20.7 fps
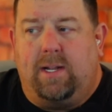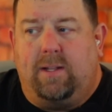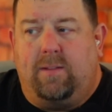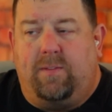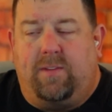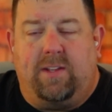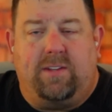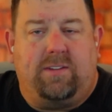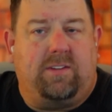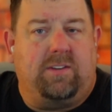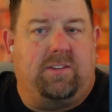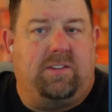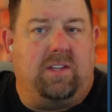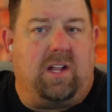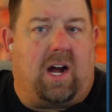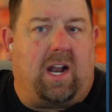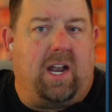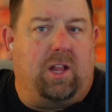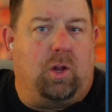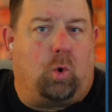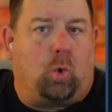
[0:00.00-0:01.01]
this is
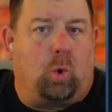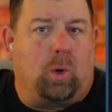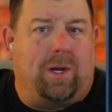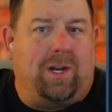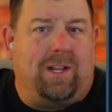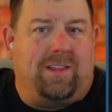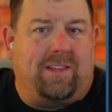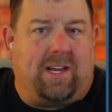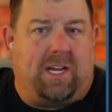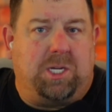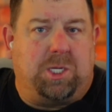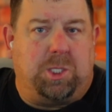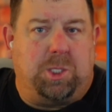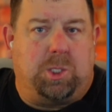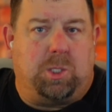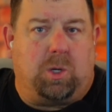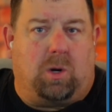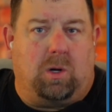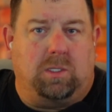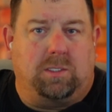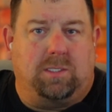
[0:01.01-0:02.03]
not an organization
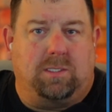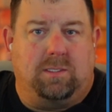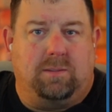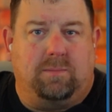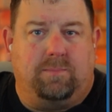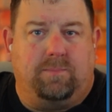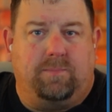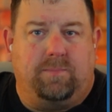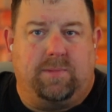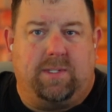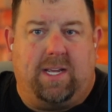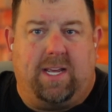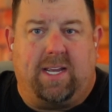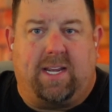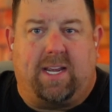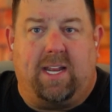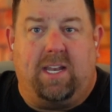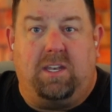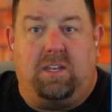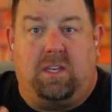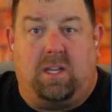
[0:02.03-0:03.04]
charts. It
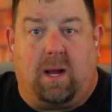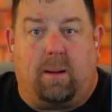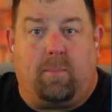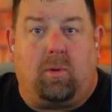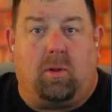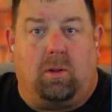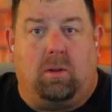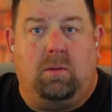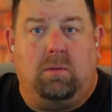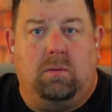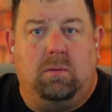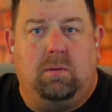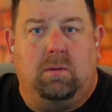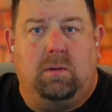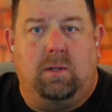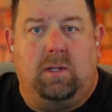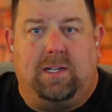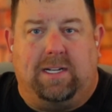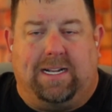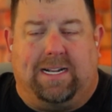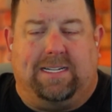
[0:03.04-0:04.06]
can double
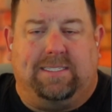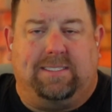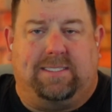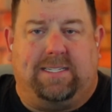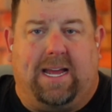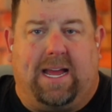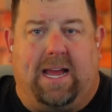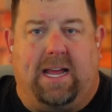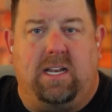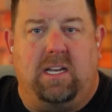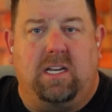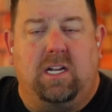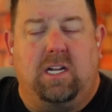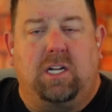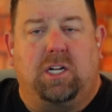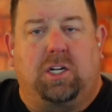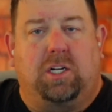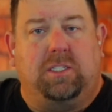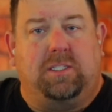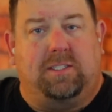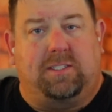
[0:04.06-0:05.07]
as that
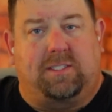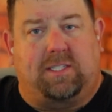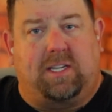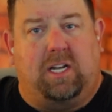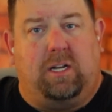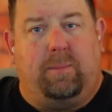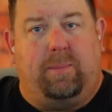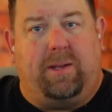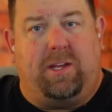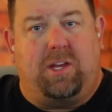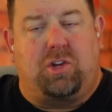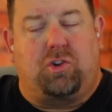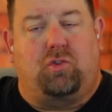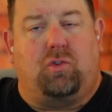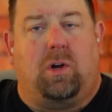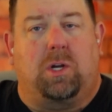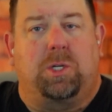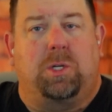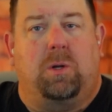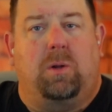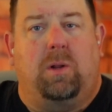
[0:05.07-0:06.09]
because it's going to be
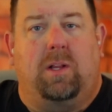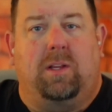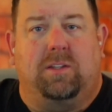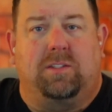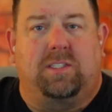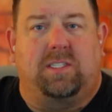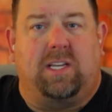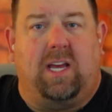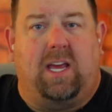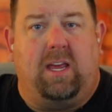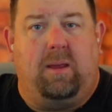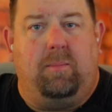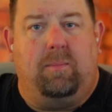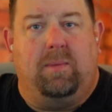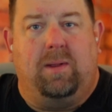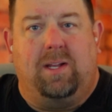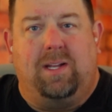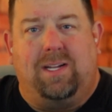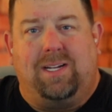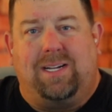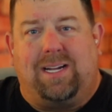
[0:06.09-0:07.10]
structured in the same
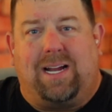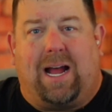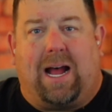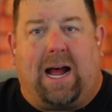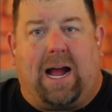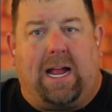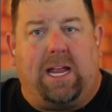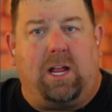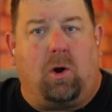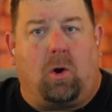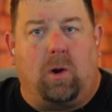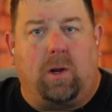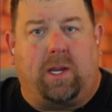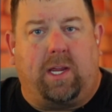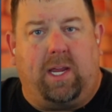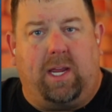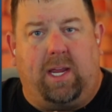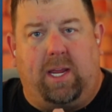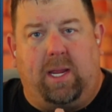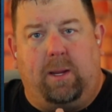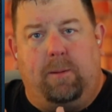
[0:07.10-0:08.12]

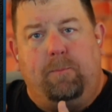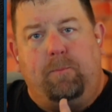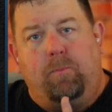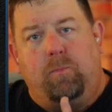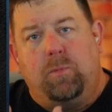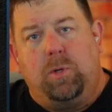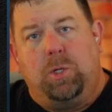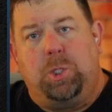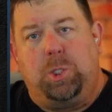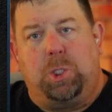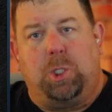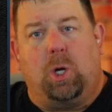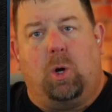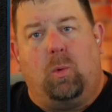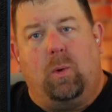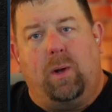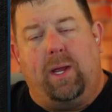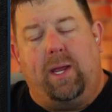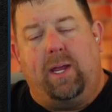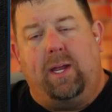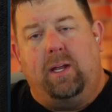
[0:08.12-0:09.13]
hierarchy,
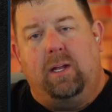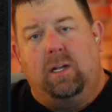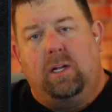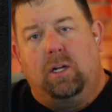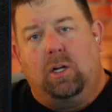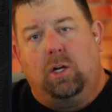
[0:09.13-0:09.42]
showing